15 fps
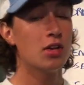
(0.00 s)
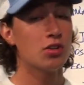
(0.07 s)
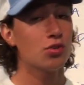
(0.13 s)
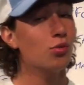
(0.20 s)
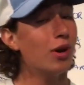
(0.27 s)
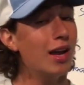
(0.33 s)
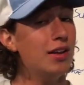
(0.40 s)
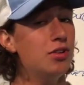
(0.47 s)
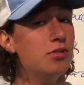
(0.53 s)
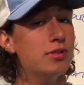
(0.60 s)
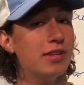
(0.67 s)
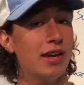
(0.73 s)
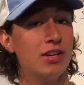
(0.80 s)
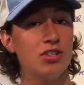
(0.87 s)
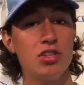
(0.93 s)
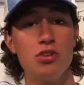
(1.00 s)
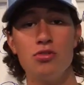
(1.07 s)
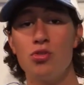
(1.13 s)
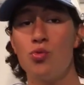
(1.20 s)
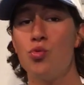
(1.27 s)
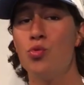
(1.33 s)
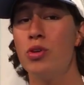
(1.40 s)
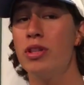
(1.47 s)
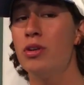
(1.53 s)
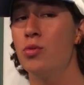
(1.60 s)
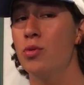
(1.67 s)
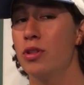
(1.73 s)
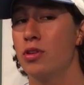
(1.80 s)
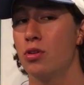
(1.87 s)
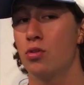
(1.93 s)
So what I do is I actually use a really,
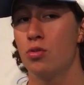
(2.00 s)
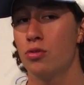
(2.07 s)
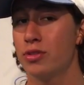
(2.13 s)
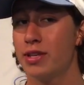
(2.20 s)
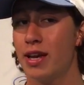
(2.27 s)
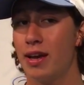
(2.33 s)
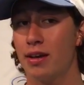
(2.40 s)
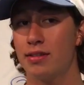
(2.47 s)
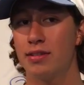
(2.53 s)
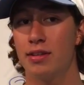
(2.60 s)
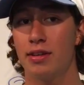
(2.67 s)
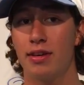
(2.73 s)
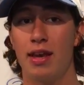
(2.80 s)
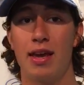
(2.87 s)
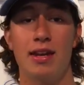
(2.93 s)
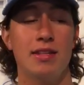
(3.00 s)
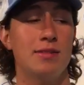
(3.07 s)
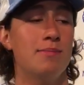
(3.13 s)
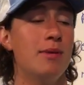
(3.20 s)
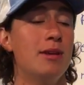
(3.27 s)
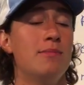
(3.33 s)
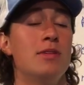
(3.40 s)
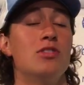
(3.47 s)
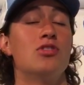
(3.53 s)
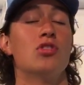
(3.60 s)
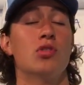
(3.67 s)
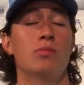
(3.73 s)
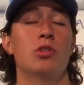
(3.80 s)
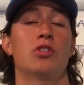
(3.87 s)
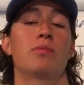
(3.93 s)
really cool tactic, and it's made me
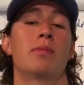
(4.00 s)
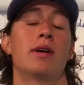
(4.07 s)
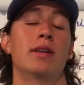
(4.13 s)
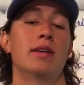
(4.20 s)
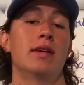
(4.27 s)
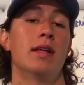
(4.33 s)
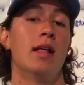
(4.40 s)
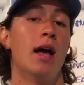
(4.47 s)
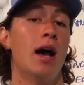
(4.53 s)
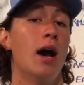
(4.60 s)
so much money.